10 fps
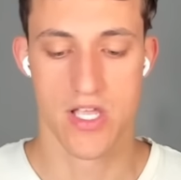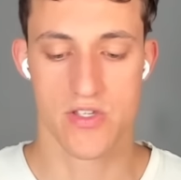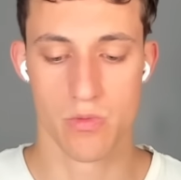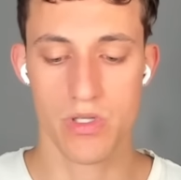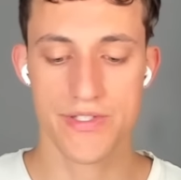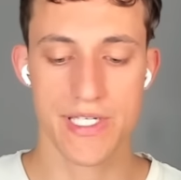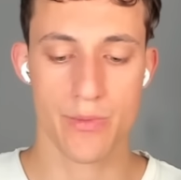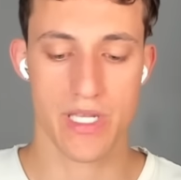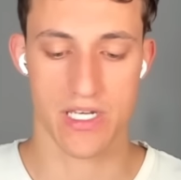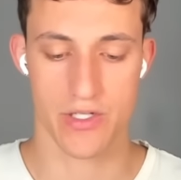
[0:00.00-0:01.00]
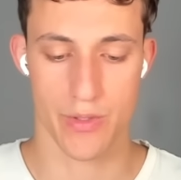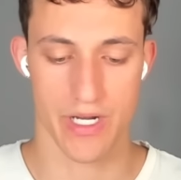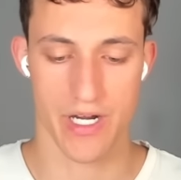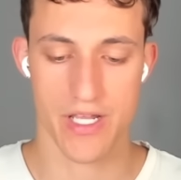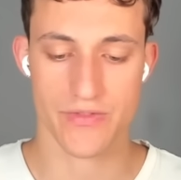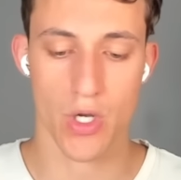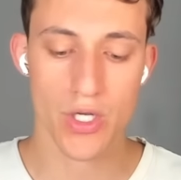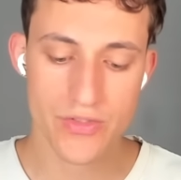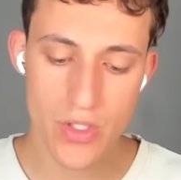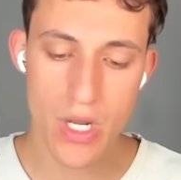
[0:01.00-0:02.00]
So we'll see what we can do here. It's
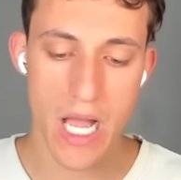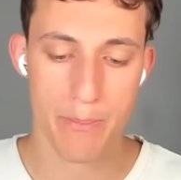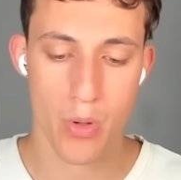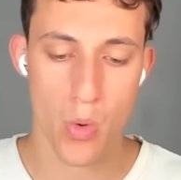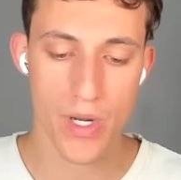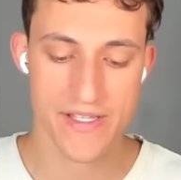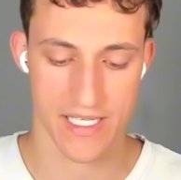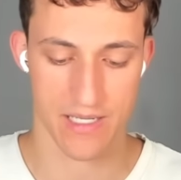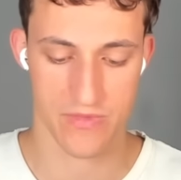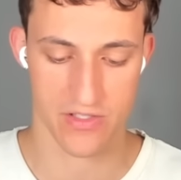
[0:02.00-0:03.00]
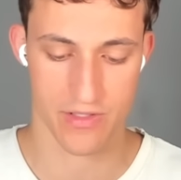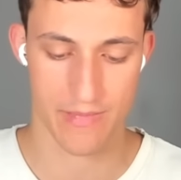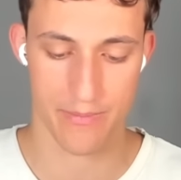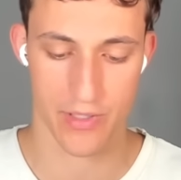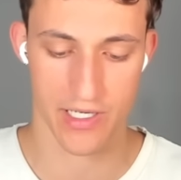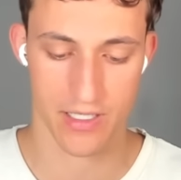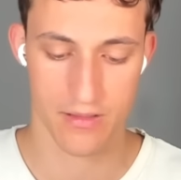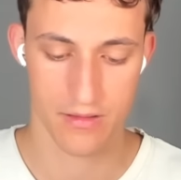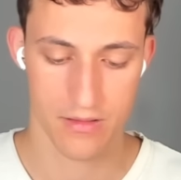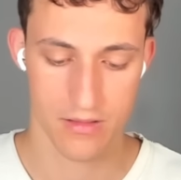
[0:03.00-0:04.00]
also got poison, I'm just remembering,
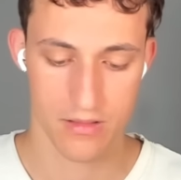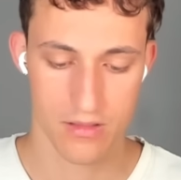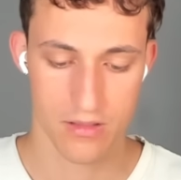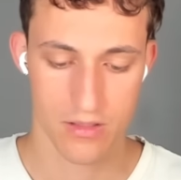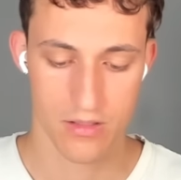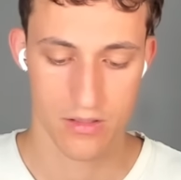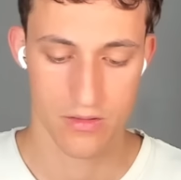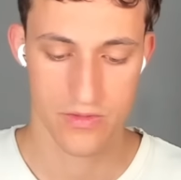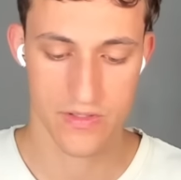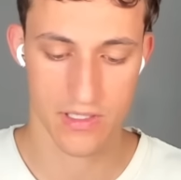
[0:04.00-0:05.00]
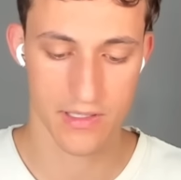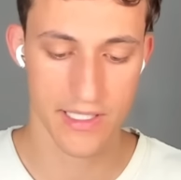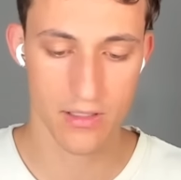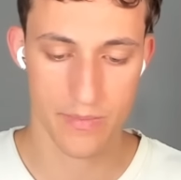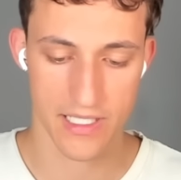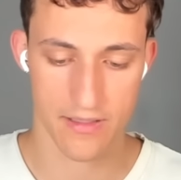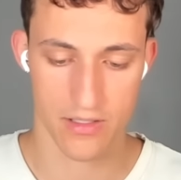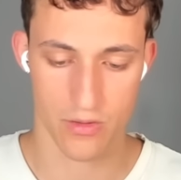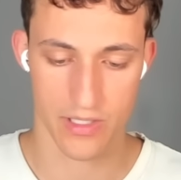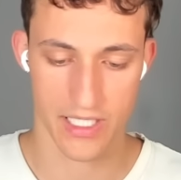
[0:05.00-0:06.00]
which is a little bit
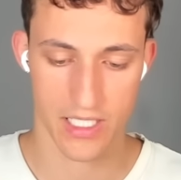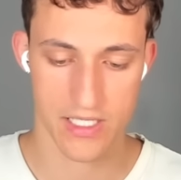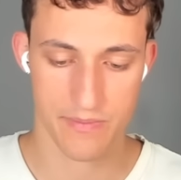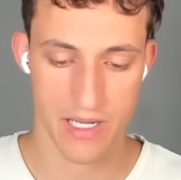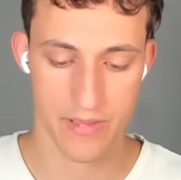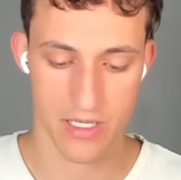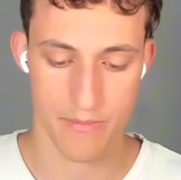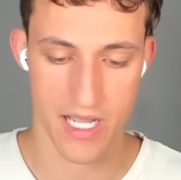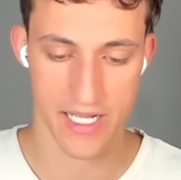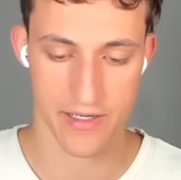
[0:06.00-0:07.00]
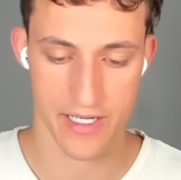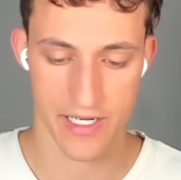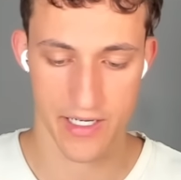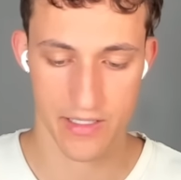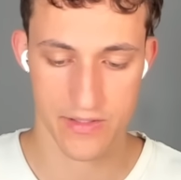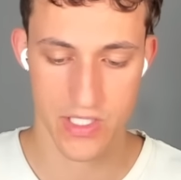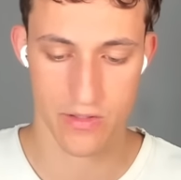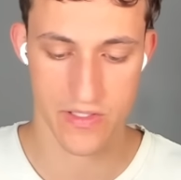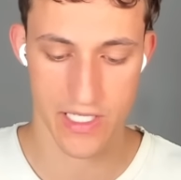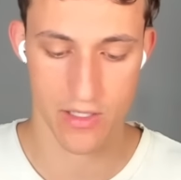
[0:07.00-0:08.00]
annoying. He's probably got a miner here. Let's go
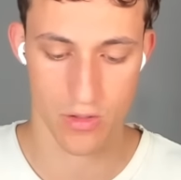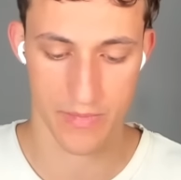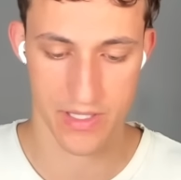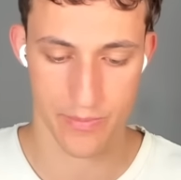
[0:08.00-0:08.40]
Sneaky Golem at the